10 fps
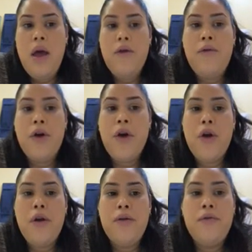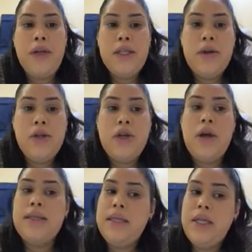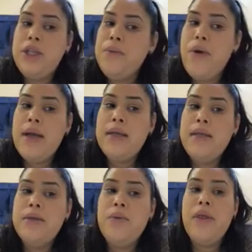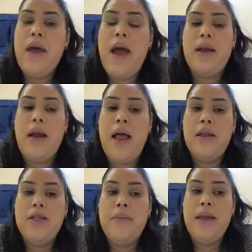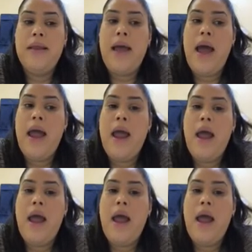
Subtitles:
for current research on teaching practice, with acknowledgement that